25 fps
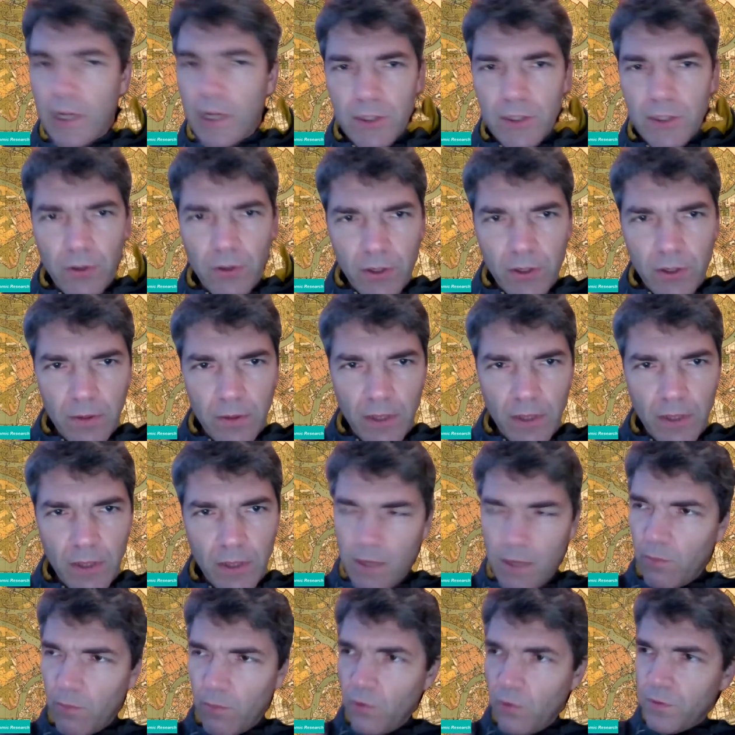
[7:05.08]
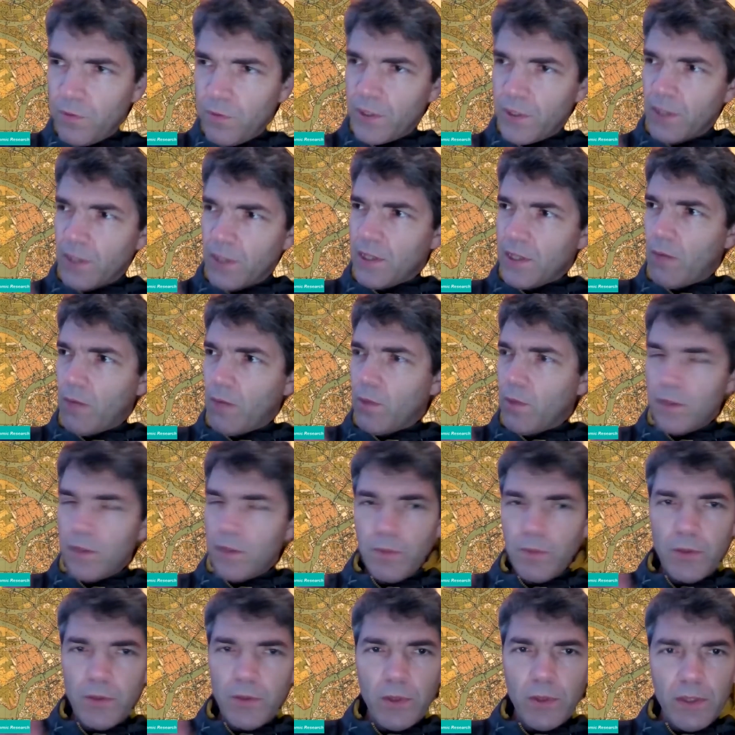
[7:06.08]
So you can move somewhere in
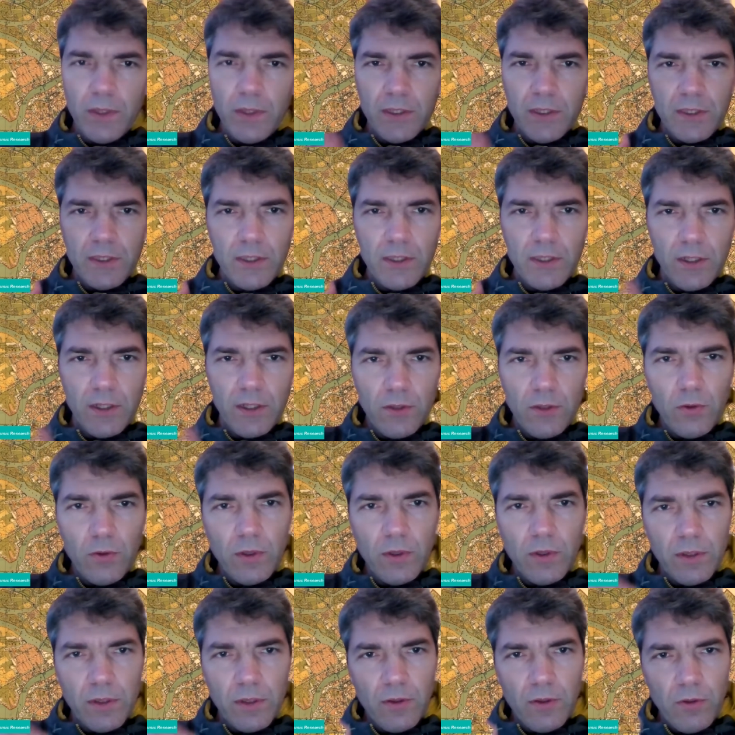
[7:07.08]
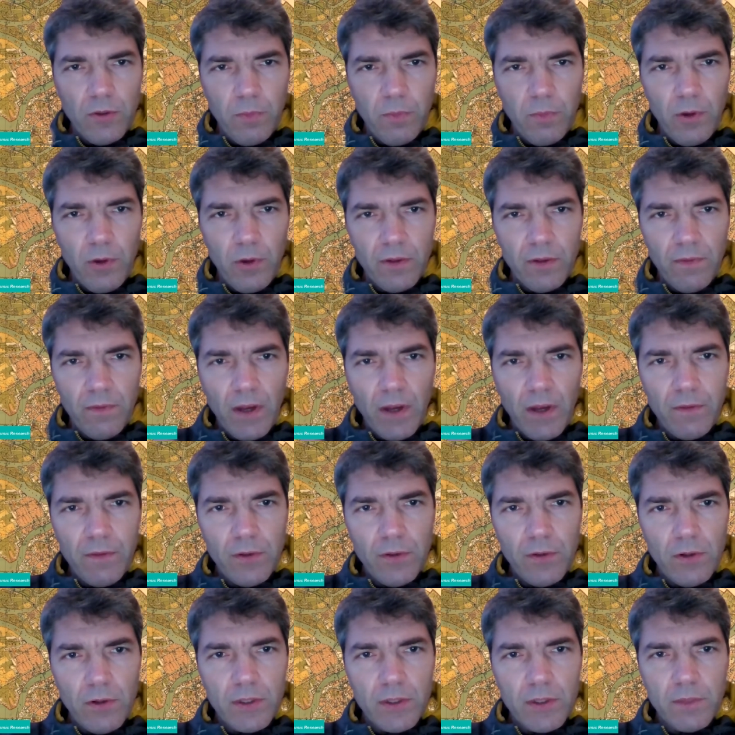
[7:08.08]
between this 2 and 2.5
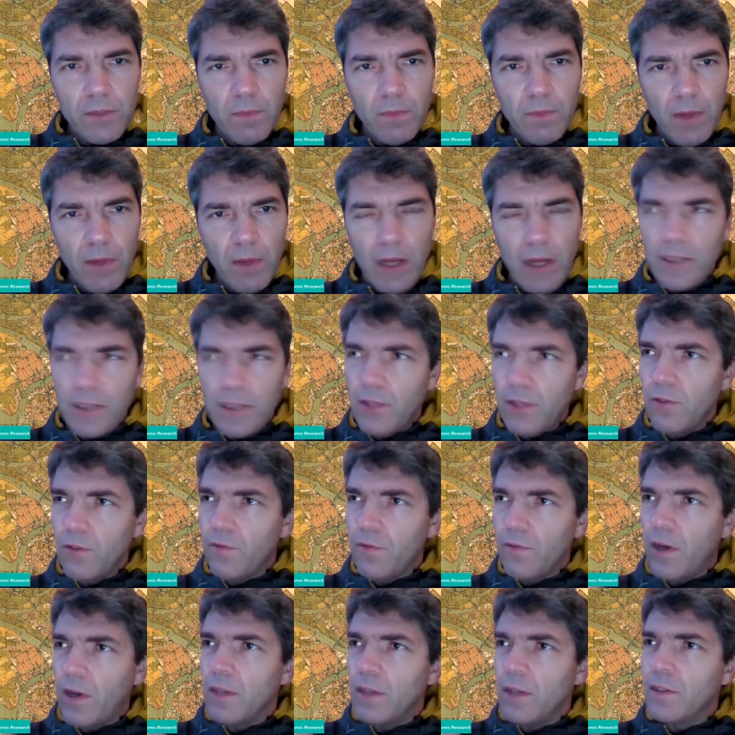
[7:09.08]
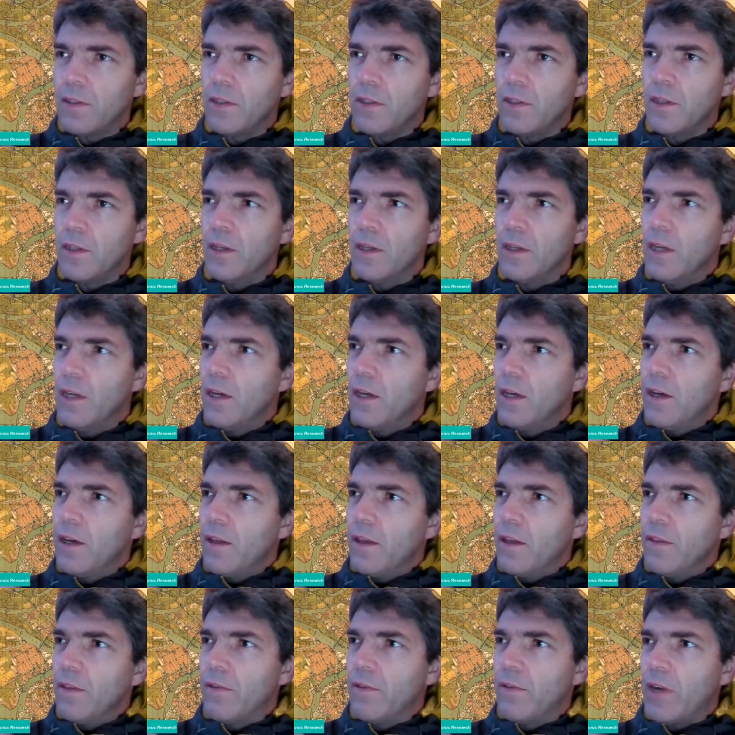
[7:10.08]
euros until you find the
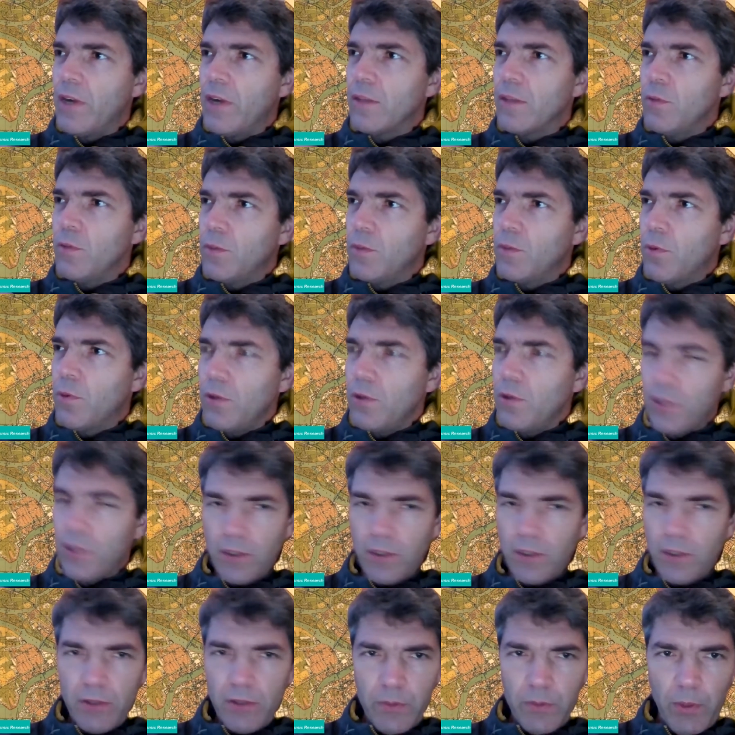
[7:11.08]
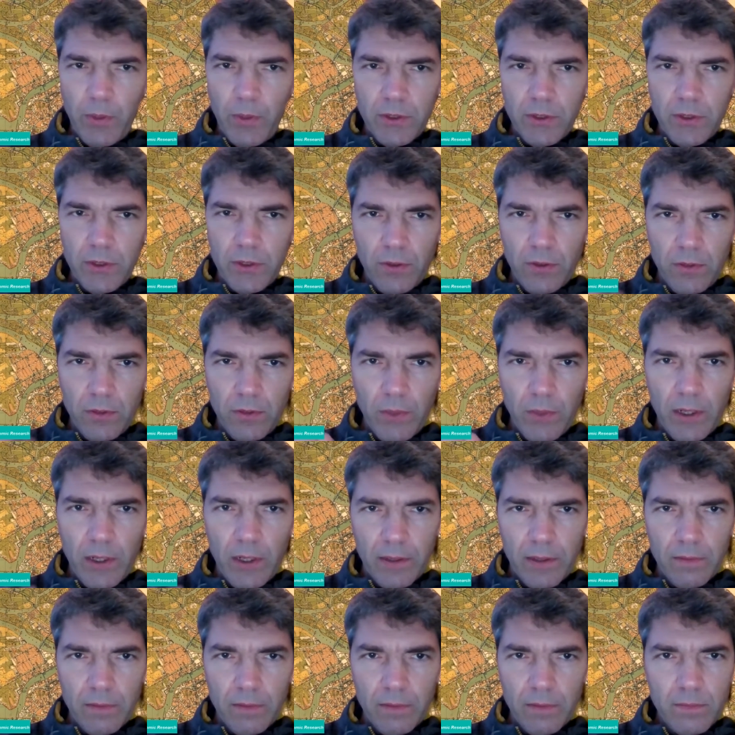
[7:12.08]
rent which more or less corresponds to your
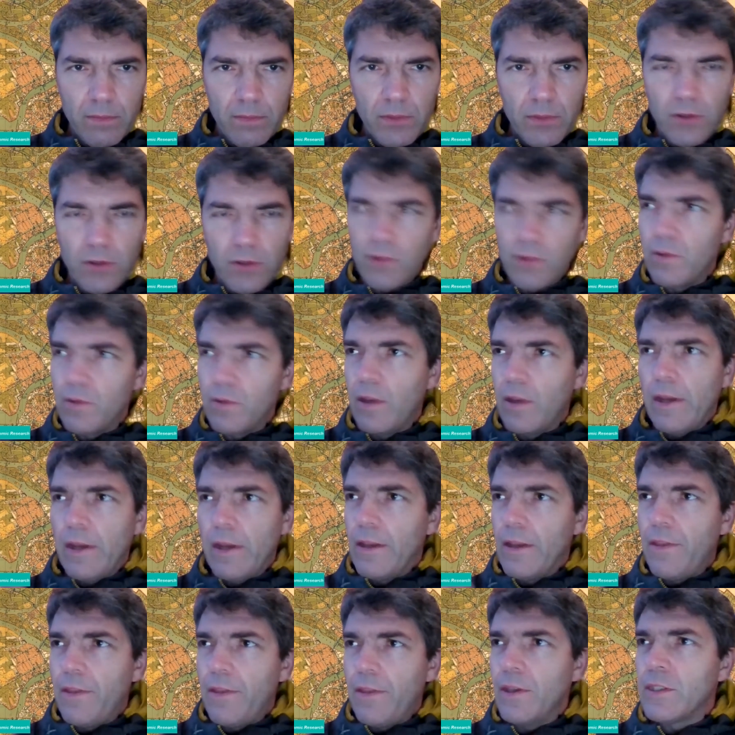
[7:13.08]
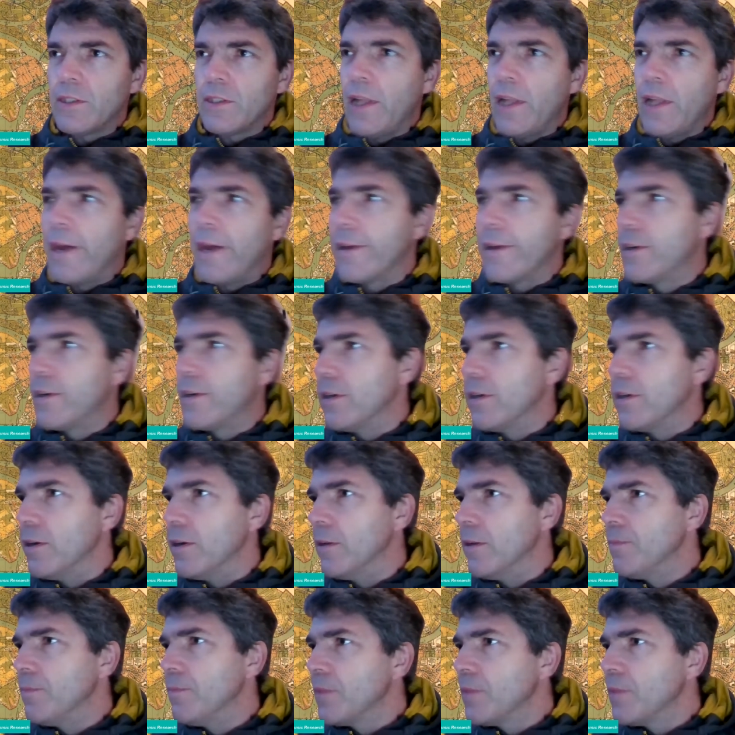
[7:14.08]
dwelling. So it's like
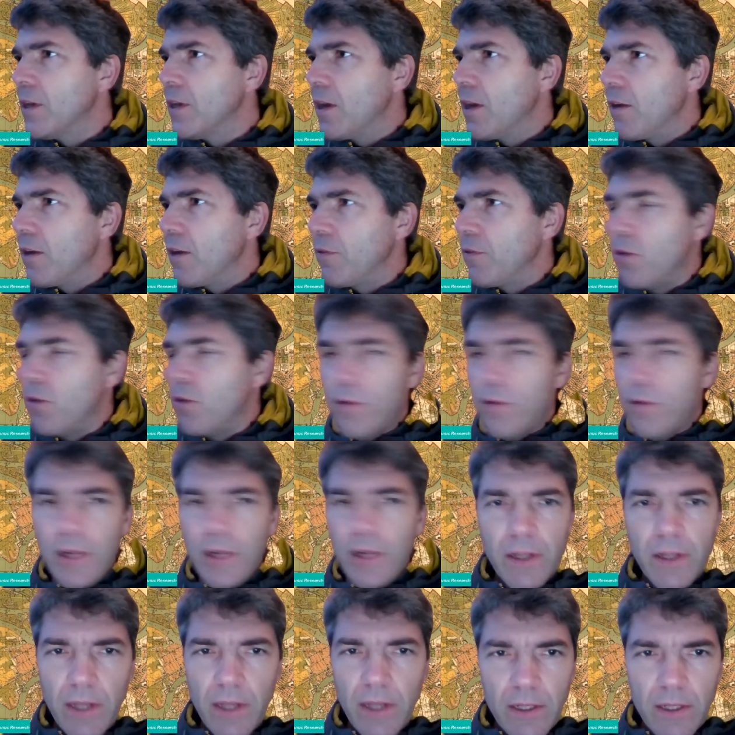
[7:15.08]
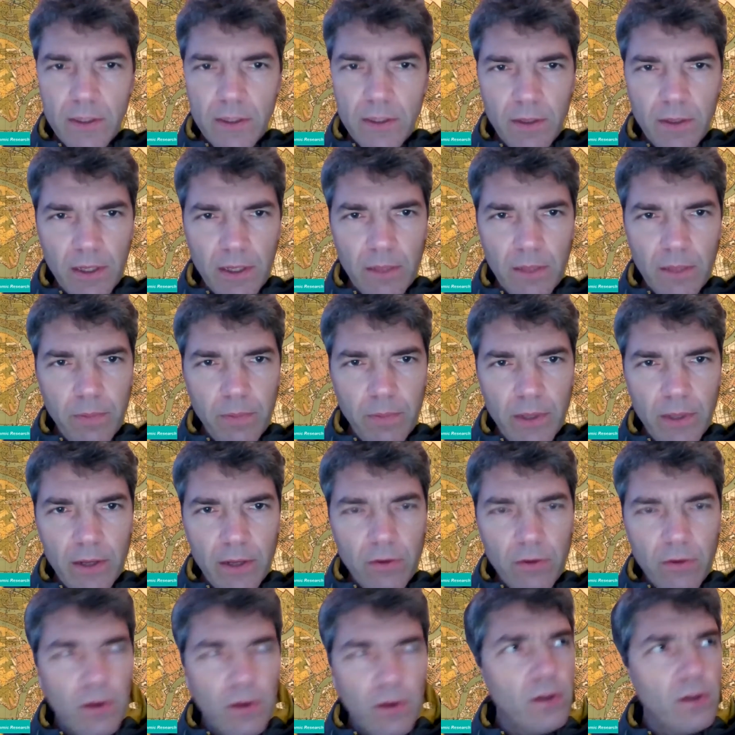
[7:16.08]
flooring can play a
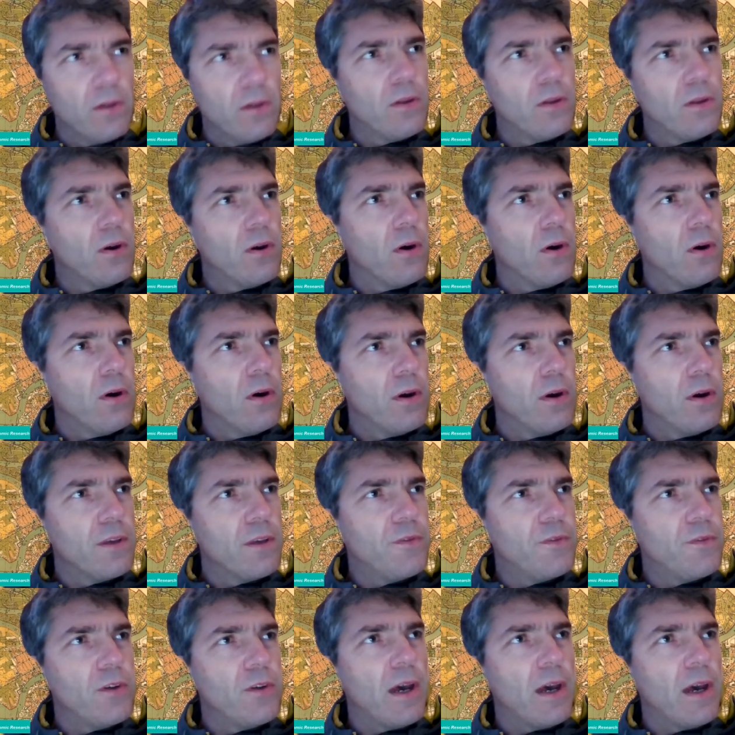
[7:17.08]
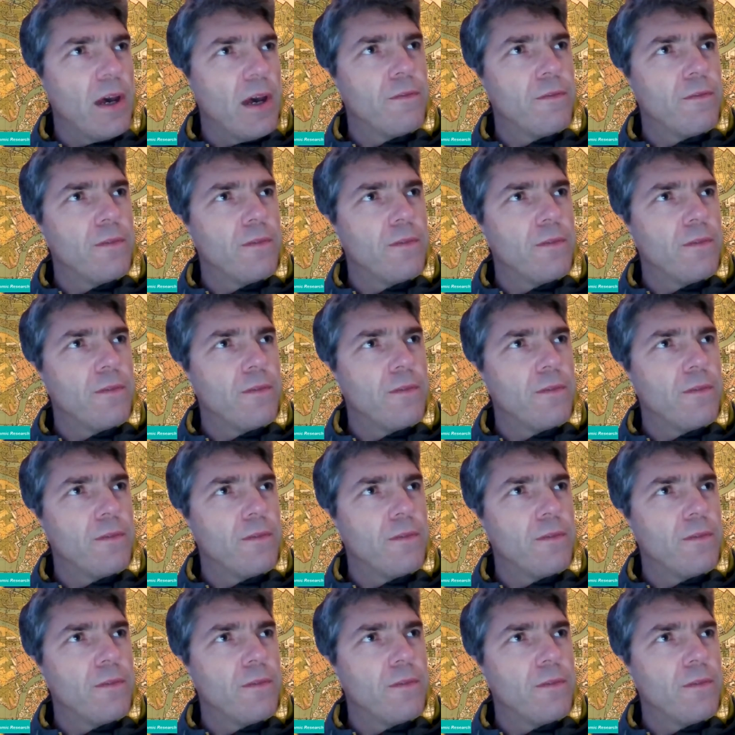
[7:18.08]
role, or if you have